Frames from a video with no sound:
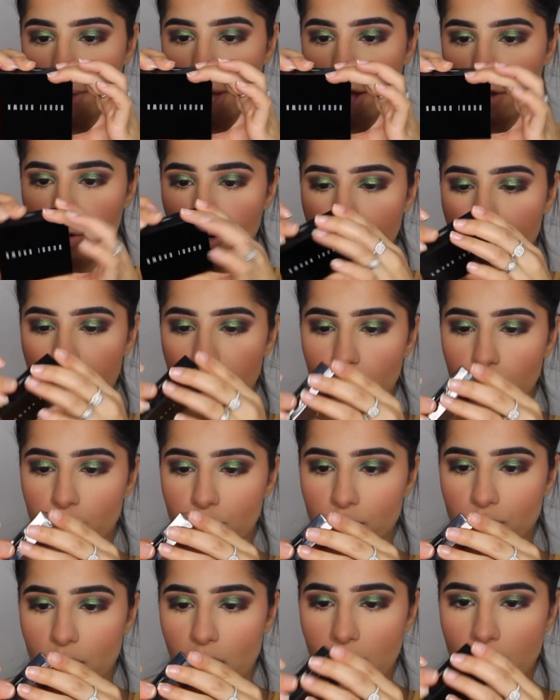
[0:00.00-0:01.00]
powder in
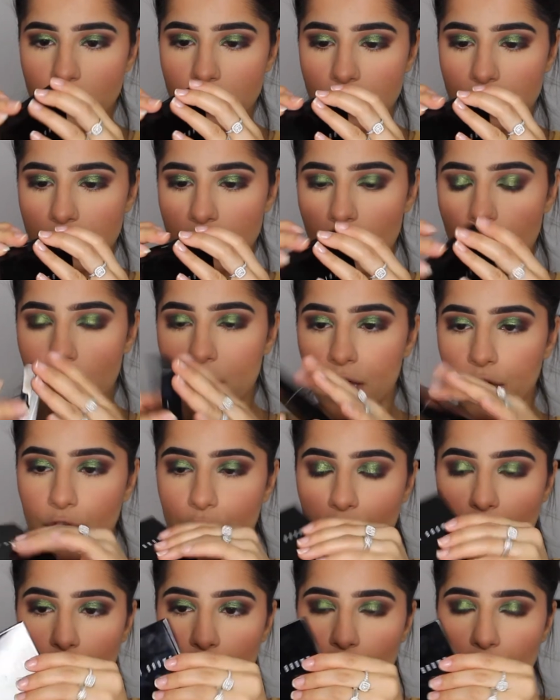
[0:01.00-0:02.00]
Bronze
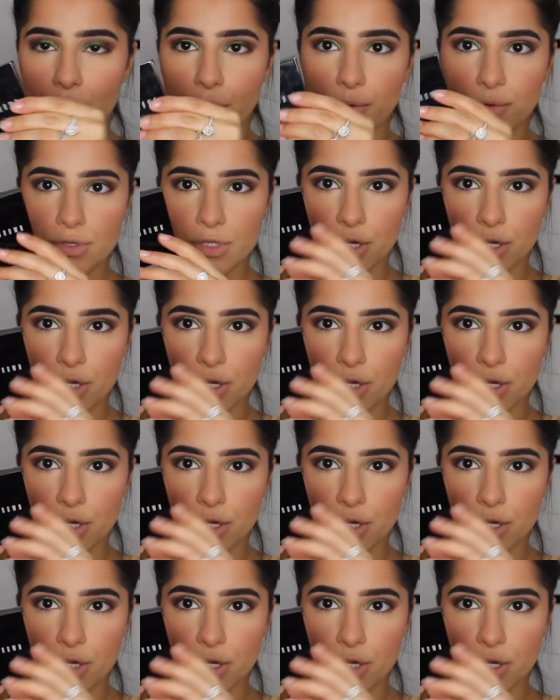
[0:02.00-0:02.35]
Glow.